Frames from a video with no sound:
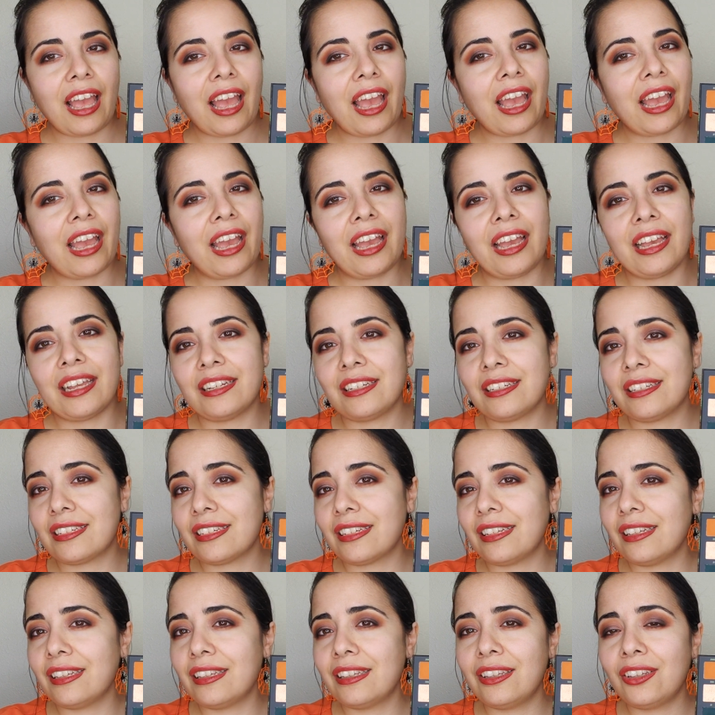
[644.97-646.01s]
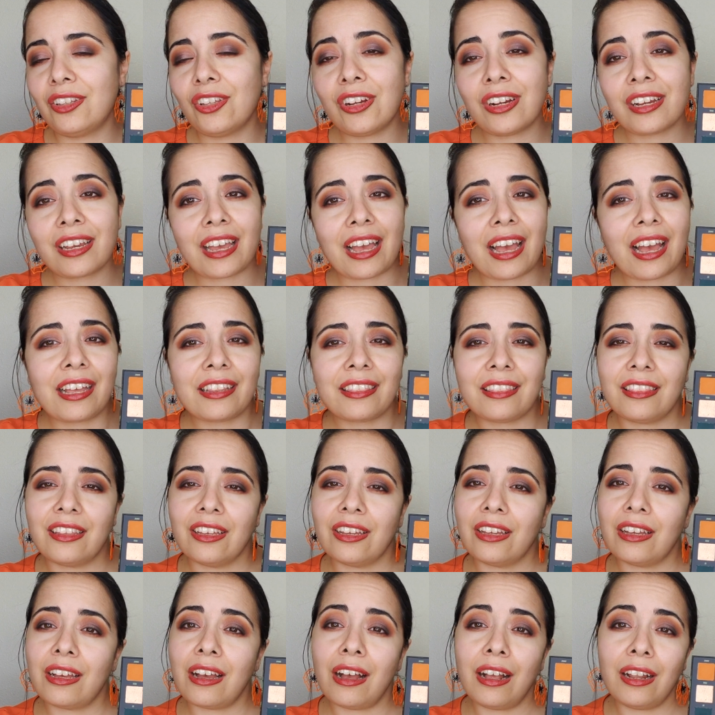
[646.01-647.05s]
and look at the
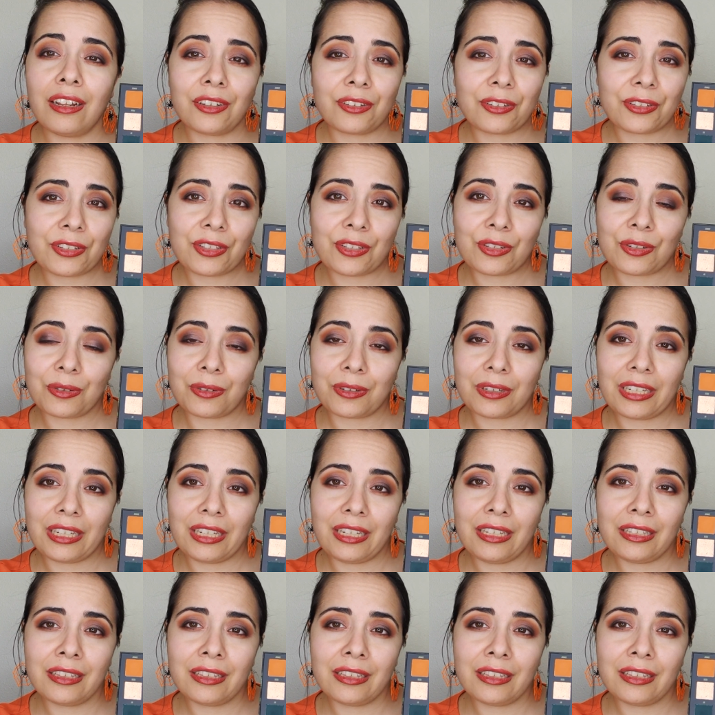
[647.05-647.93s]
color story.